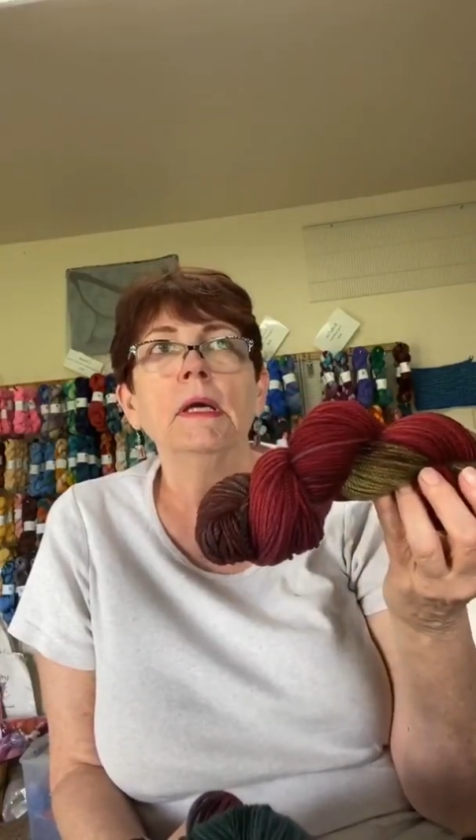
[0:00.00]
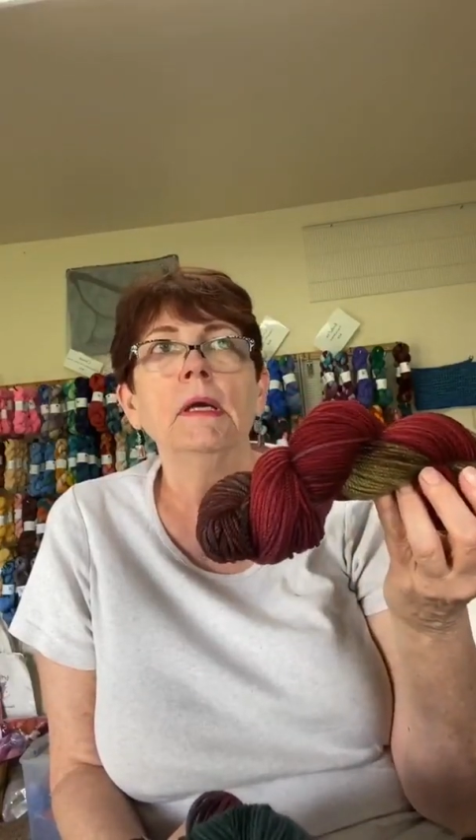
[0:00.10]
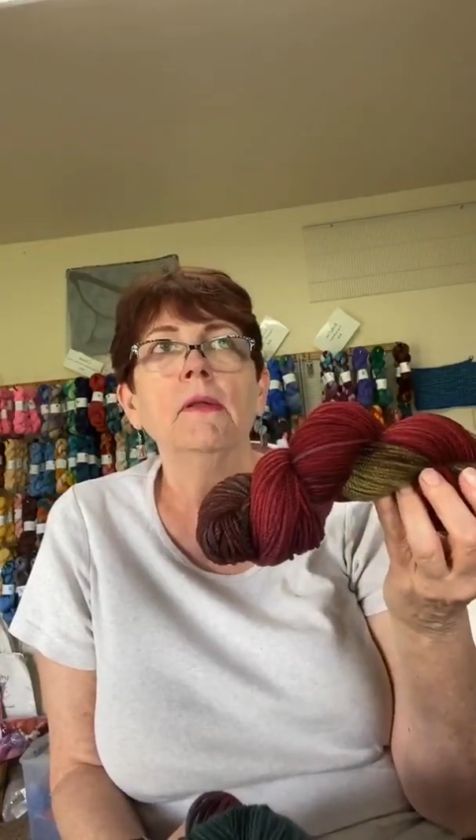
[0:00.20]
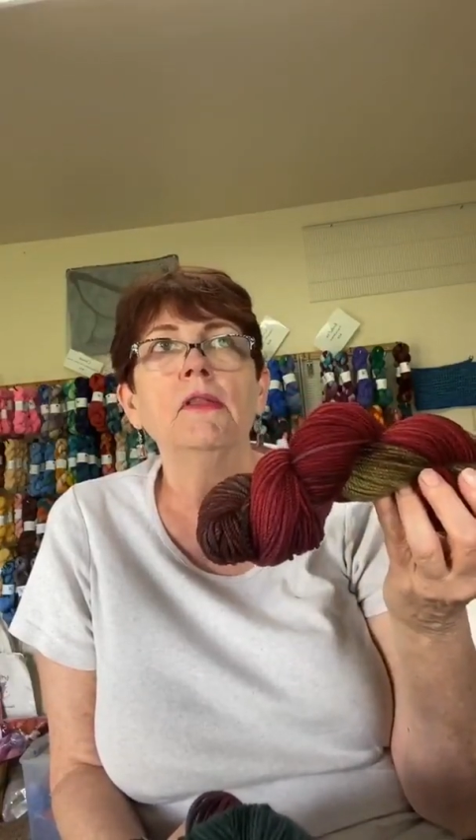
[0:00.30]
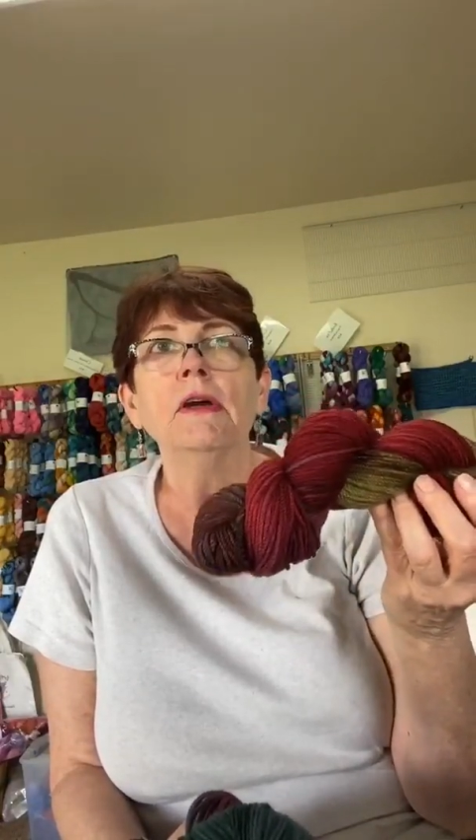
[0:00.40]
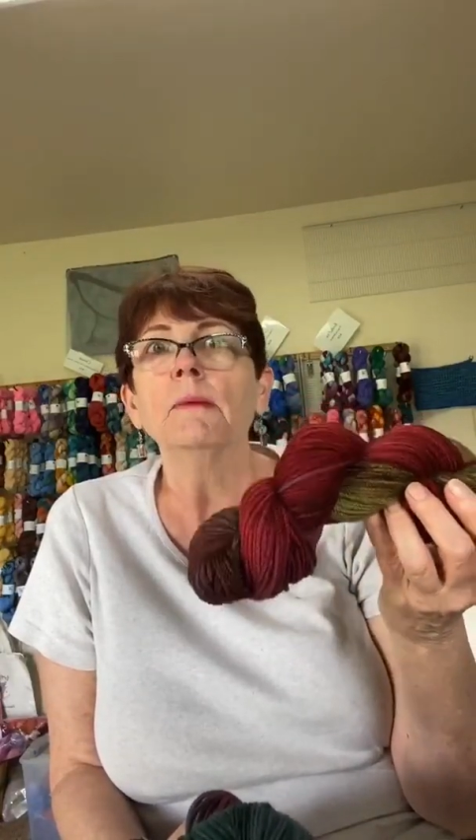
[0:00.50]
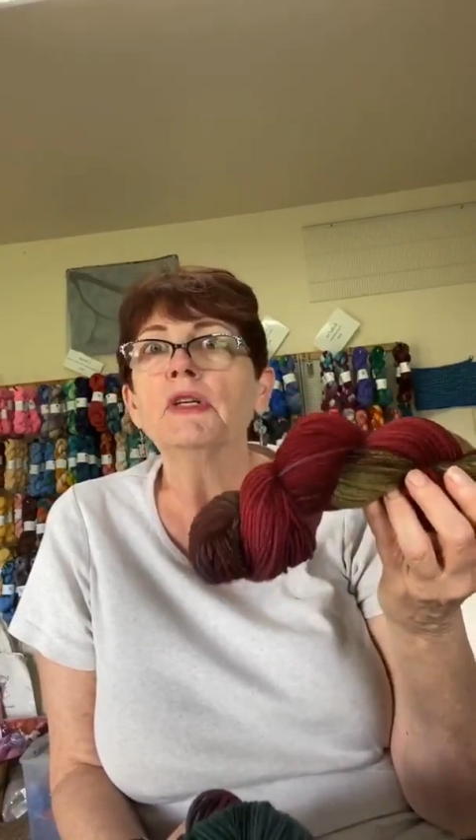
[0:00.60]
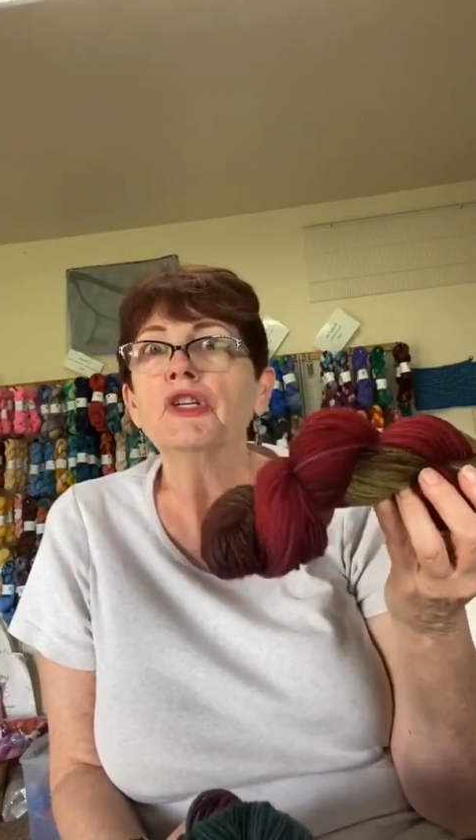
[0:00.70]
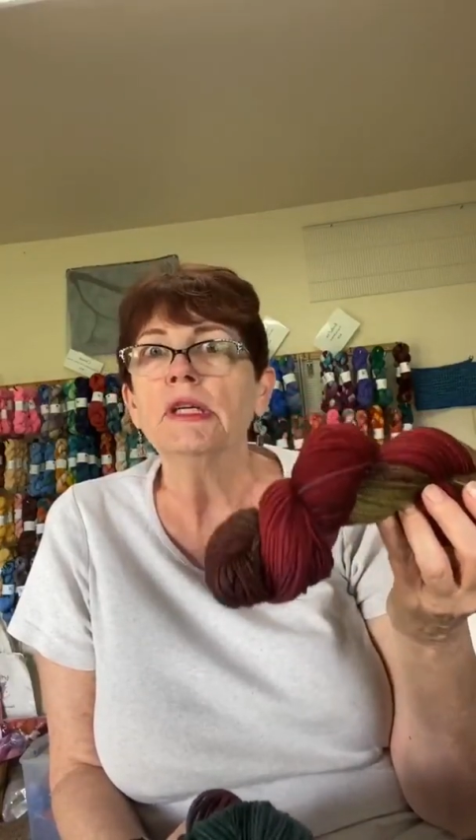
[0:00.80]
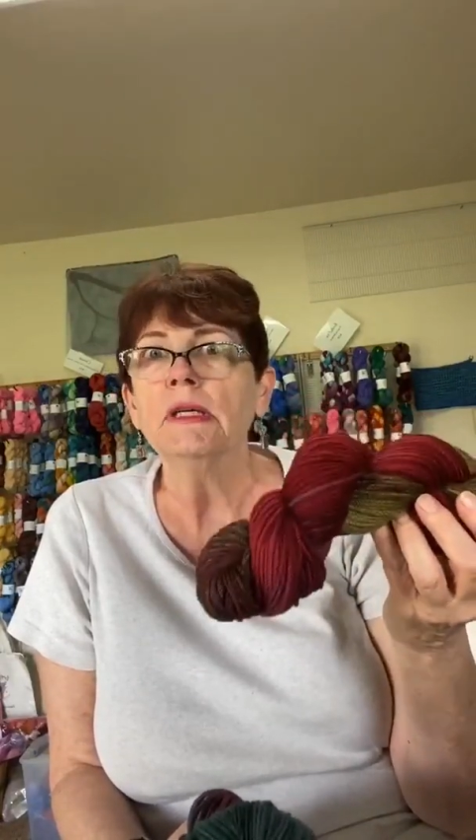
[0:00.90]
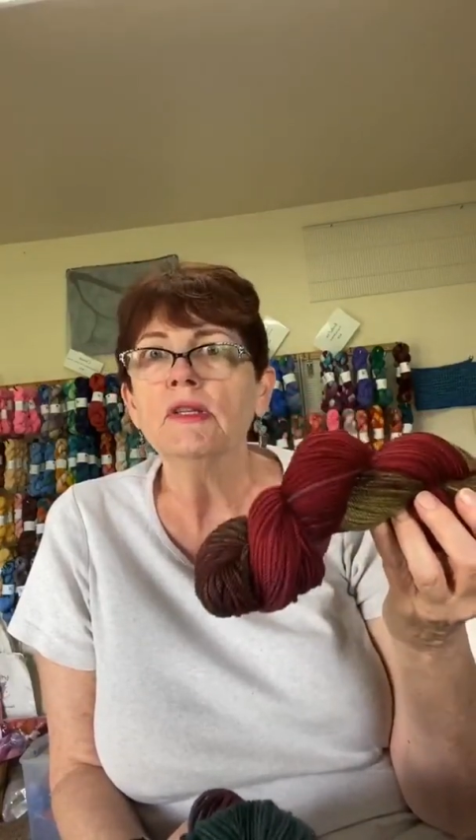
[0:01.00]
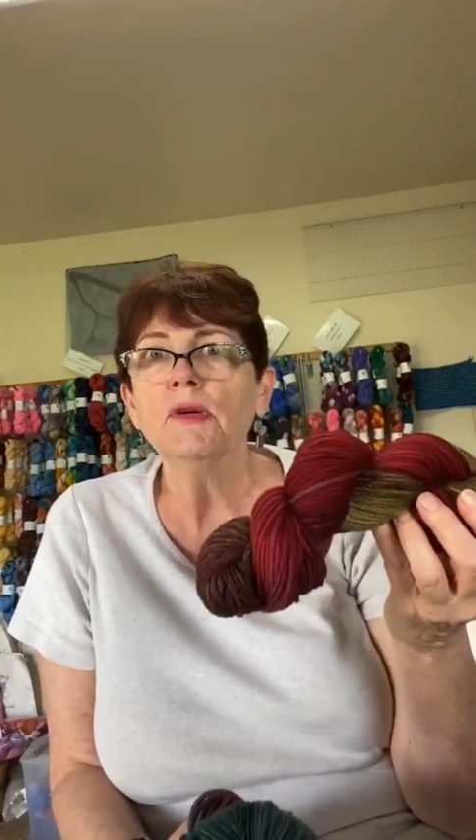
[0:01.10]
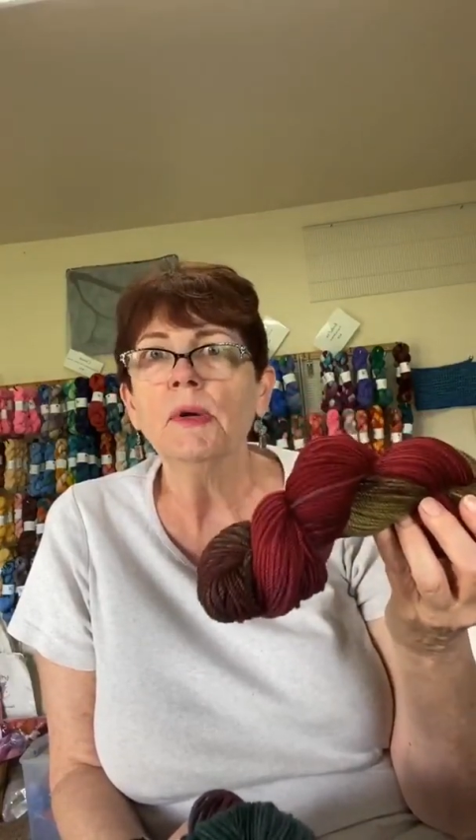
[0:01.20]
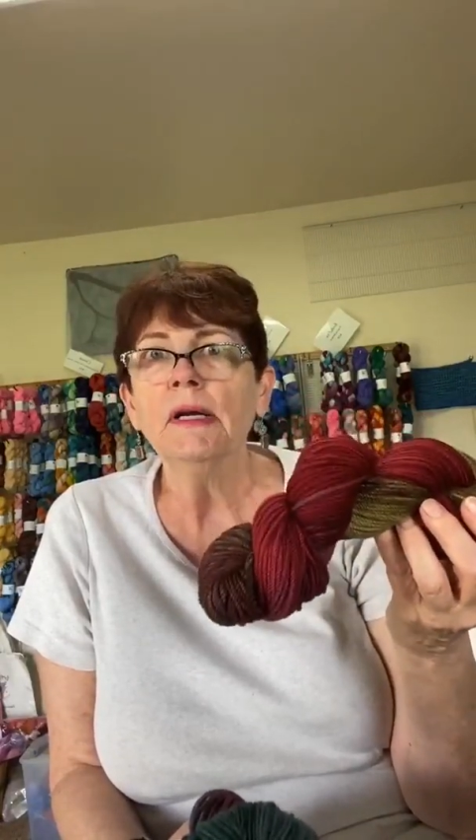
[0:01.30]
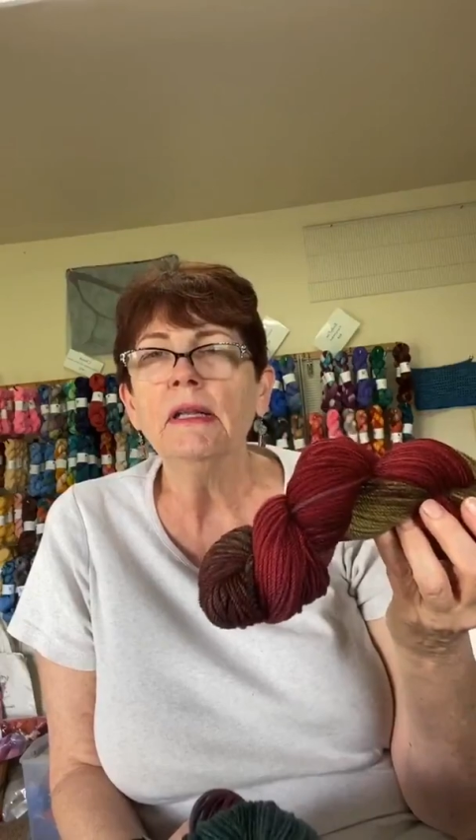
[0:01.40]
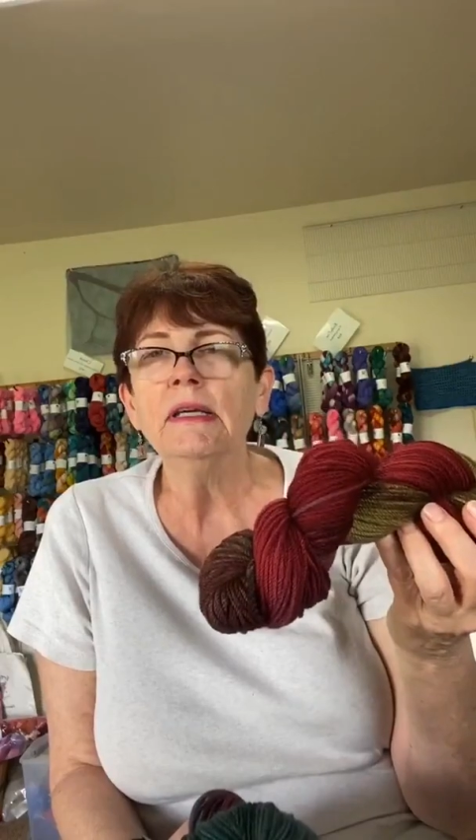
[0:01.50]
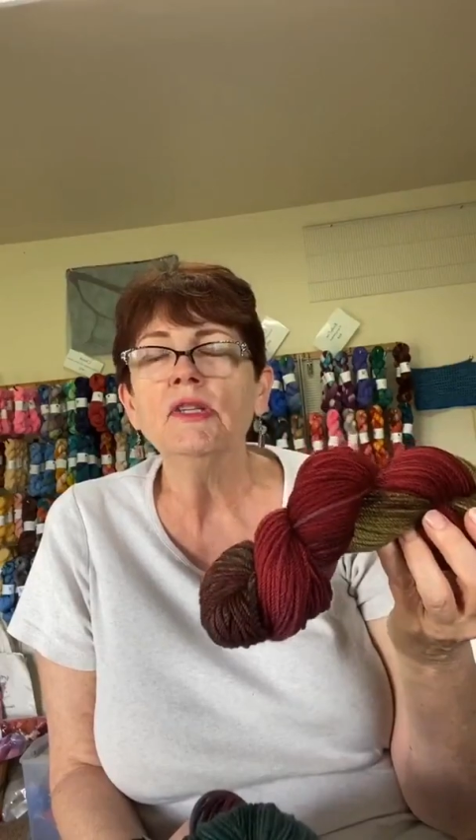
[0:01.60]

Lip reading: machines correctly.